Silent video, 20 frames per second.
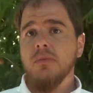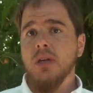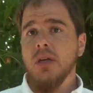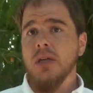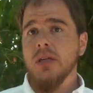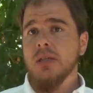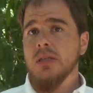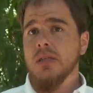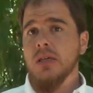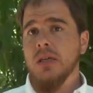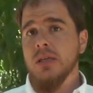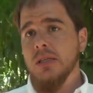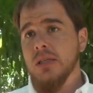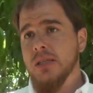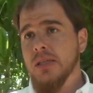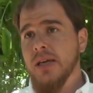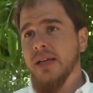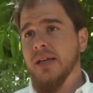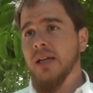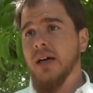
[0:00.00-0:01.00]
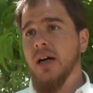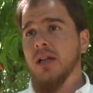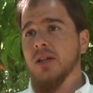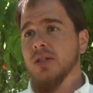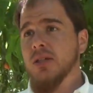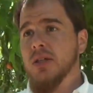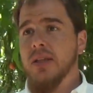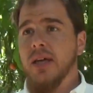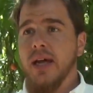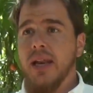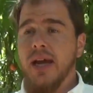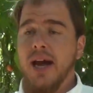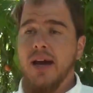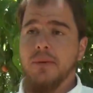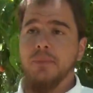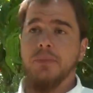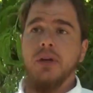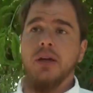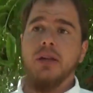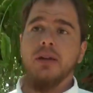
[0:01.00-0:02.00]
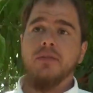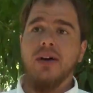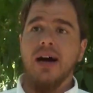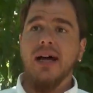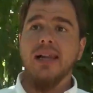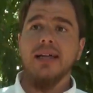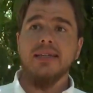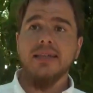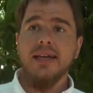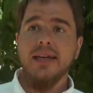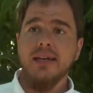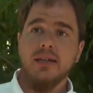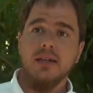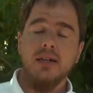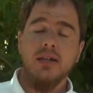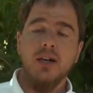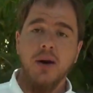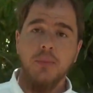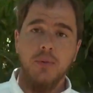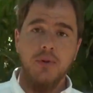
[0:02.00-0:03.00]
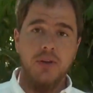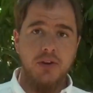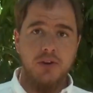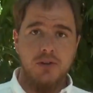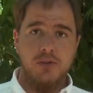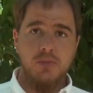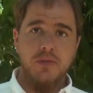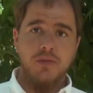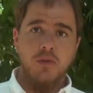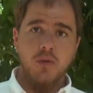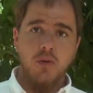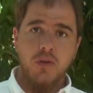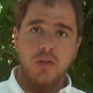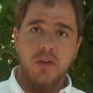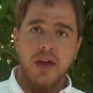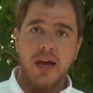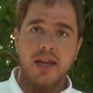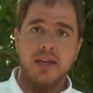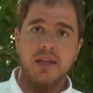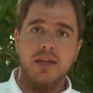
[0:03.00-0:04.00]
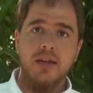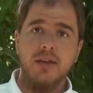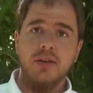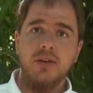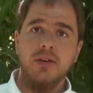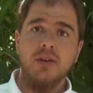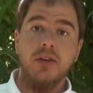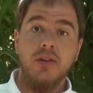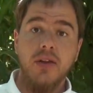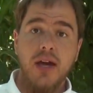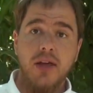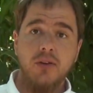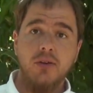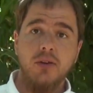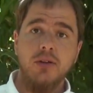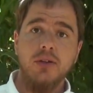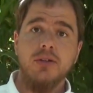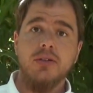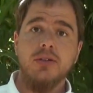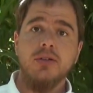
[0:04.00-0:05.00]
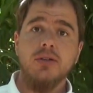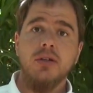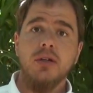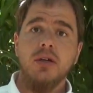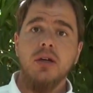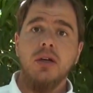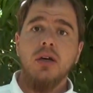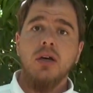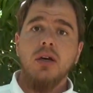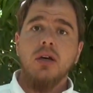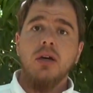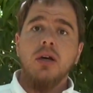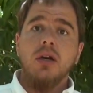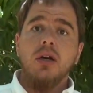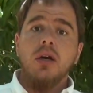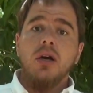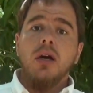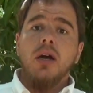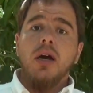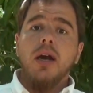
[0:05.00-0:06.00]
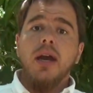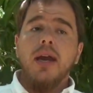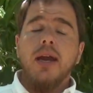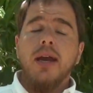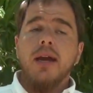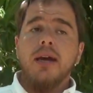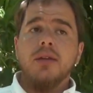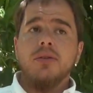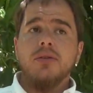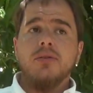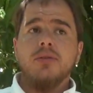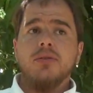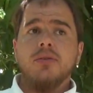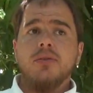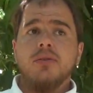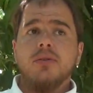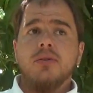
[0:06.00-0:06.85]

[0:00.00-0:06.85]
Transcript: It's, it's a technology that had been validated a couple years before that in the Netherlands. And